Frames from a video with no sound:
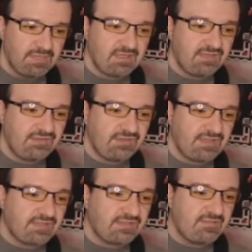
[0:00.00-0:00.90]
Because
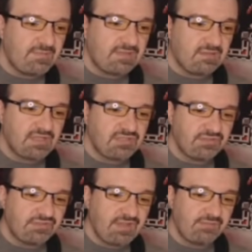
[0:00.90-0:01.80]
that doesn't even make
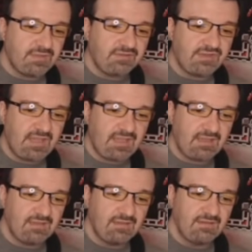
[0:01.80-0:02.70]
logical sense what you're
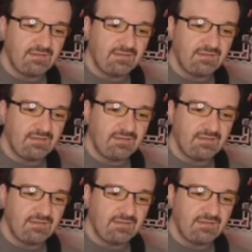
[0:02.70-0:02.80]
saying.